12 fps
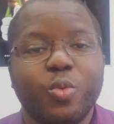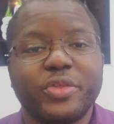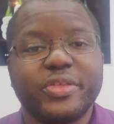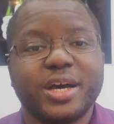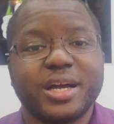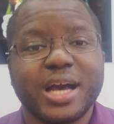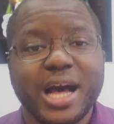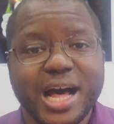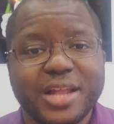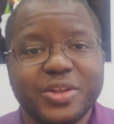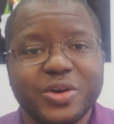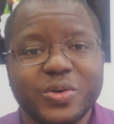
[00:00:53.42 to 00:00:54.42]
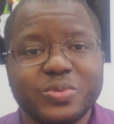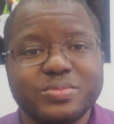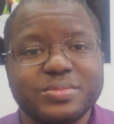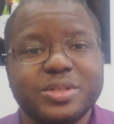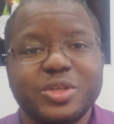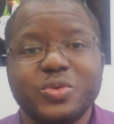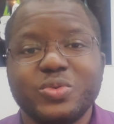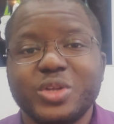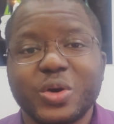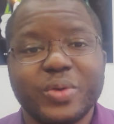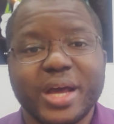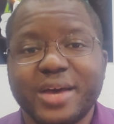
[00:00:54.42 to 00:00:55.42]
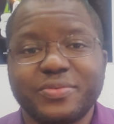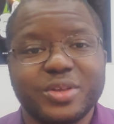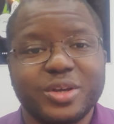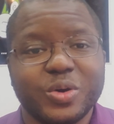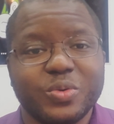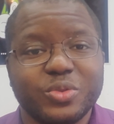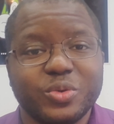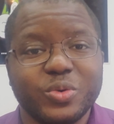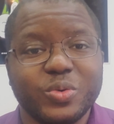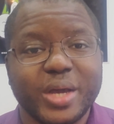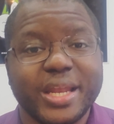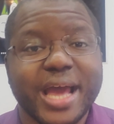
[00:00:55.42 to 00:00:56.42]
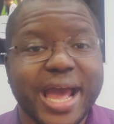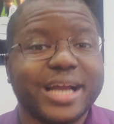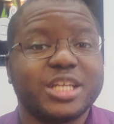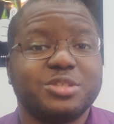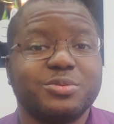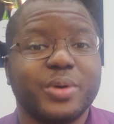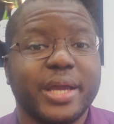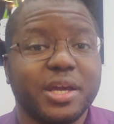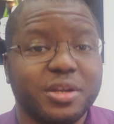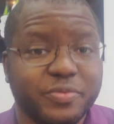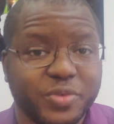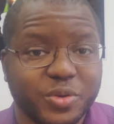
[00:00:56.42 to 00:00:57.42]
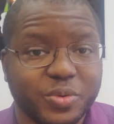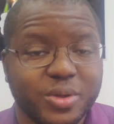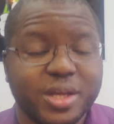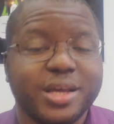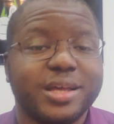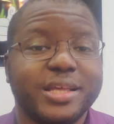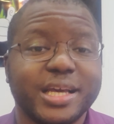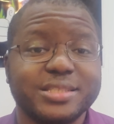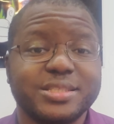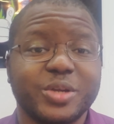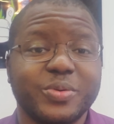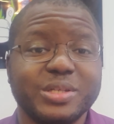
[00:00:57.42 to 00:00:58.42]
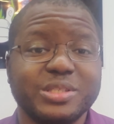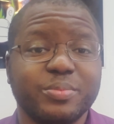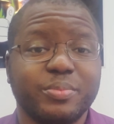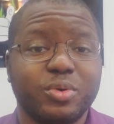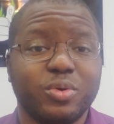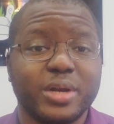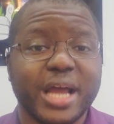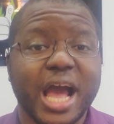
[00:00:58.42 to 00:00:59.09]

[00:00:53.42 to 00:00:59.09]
With a condo, you don't have to go through an actual interview. Yes, there is a board